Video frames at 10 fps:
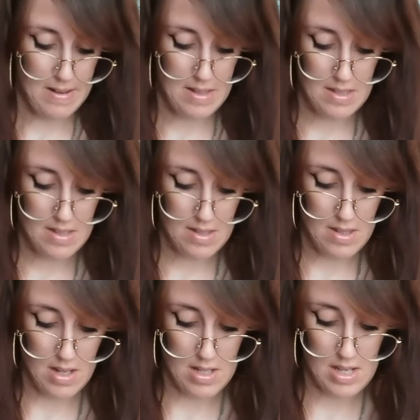This is
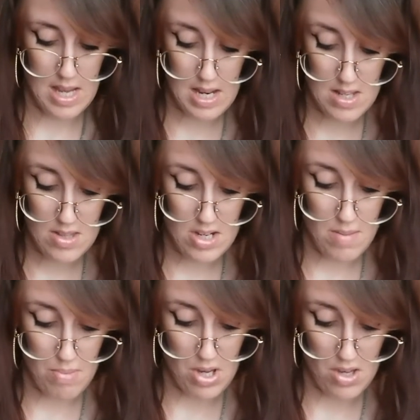an intensely
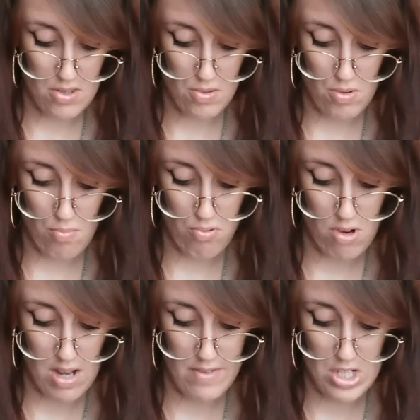personal and
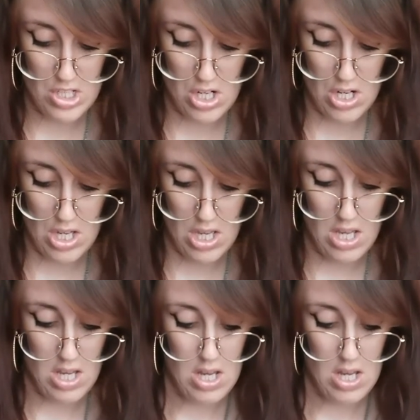private journey,